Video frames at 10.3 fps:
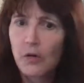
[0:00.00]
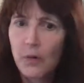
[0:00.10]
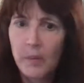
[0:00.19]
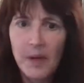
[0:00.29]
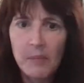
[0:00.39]

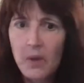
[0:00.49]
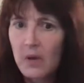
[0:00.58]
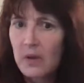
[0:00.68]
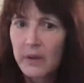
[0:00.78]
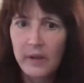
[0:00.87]

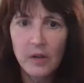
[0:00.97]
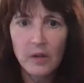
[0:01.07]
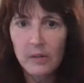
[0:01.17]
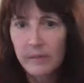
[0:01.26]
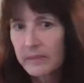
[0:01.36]
remember,
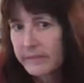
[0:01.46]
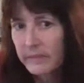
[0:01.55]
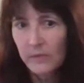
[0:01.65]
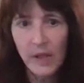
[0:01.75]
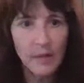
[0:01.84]

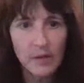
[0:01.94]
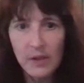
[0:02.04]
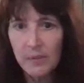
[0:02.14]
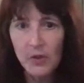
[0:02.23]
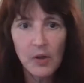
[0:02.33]
whatever,
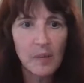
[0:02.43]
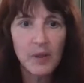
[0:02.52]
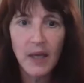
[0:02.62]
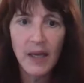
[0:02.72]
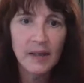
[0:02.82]
some trauma
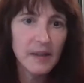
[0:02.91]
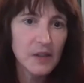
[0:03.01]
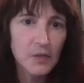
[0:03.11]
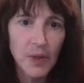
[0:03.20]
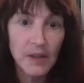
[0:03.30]
you had
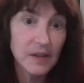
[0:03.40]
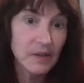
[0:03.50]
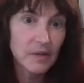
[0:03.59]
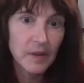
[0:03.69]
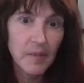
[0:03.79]
that's
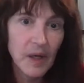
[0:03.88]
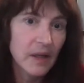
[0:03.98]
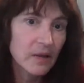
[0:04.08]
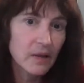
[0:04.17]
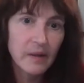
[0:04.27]
relatively
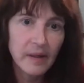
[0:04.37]
minor,